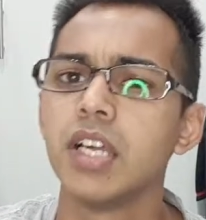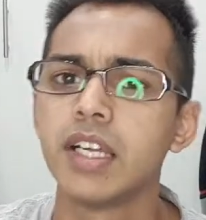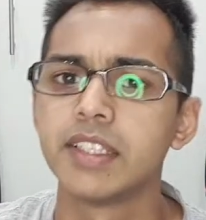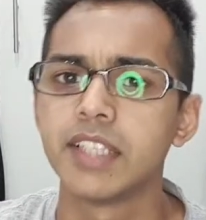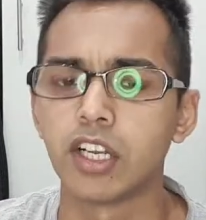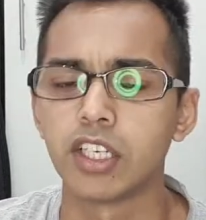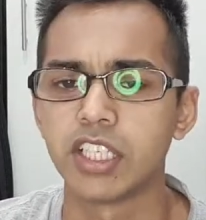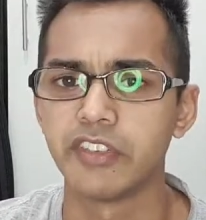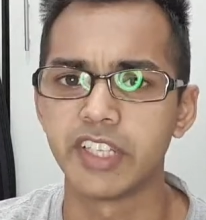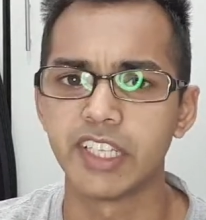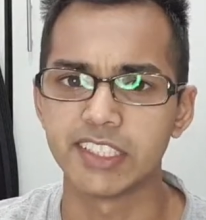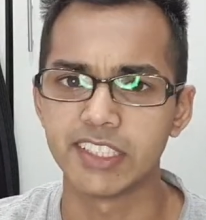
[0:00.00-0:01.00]
That will give it
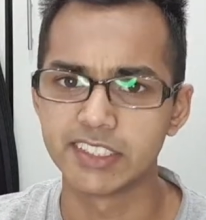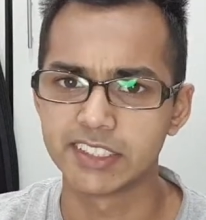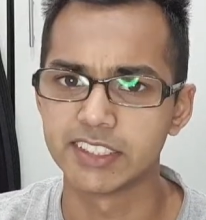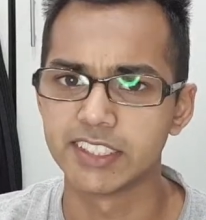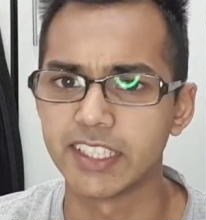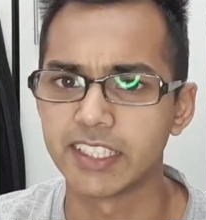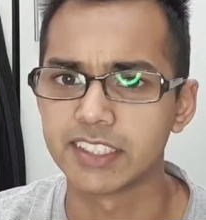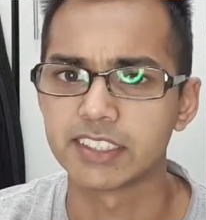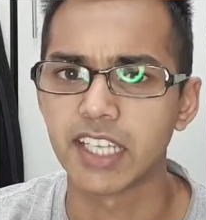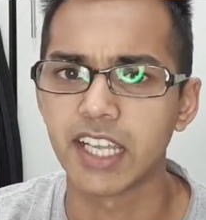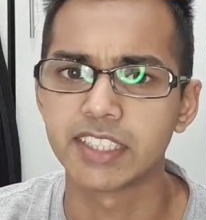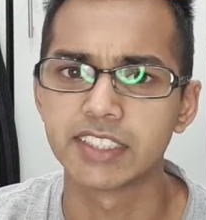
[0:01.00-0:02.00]
this instantaneous
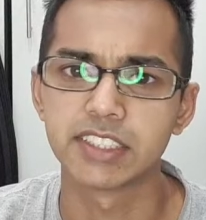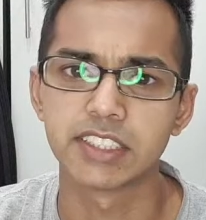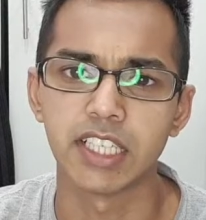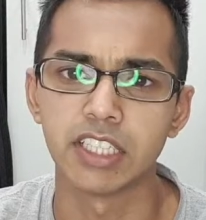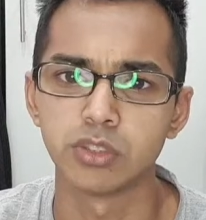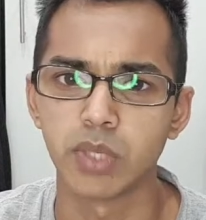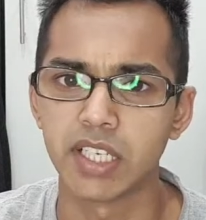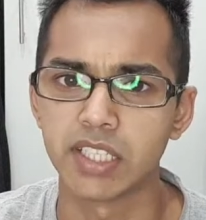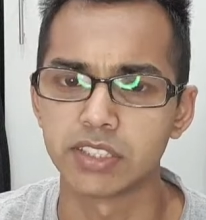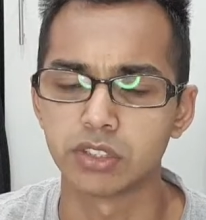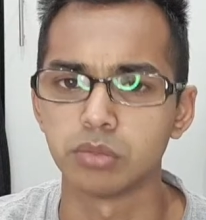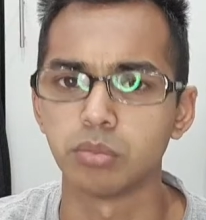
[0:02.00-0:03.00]
light, as well as
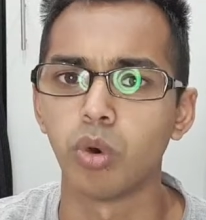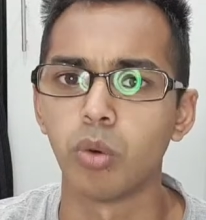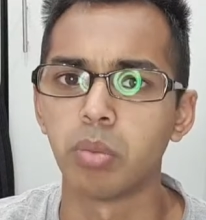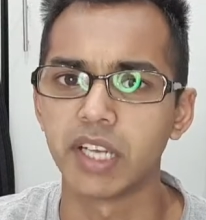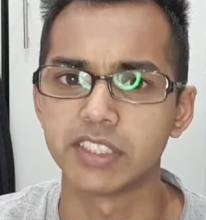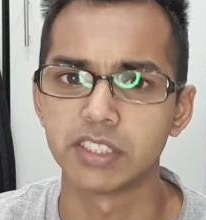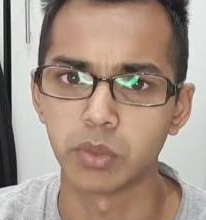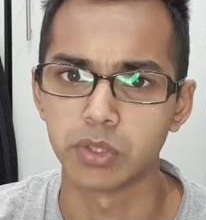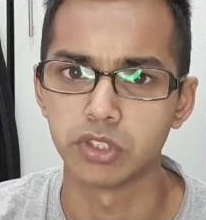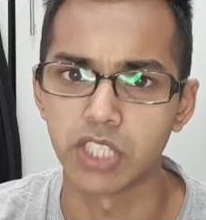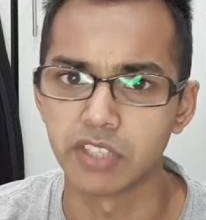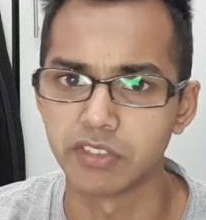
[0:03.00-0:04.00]
to more brighter when you're
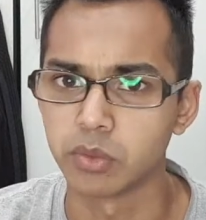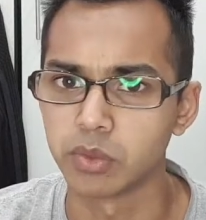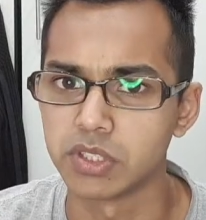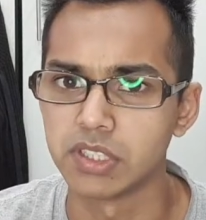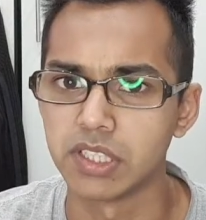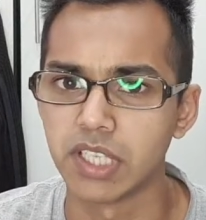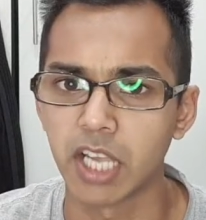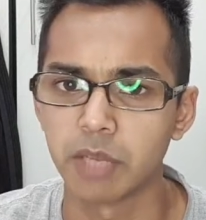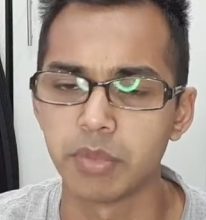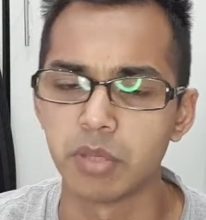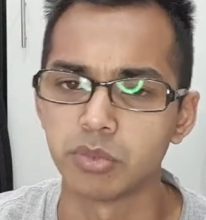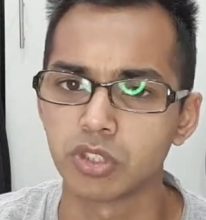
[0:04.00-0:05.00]
driving with the high
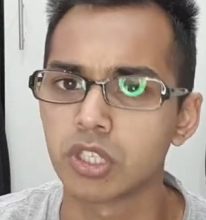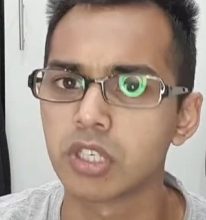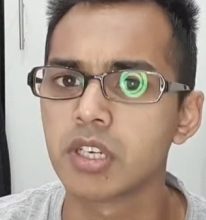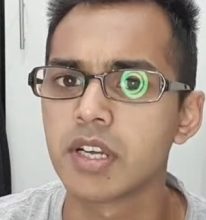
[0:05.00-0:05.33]
beams on.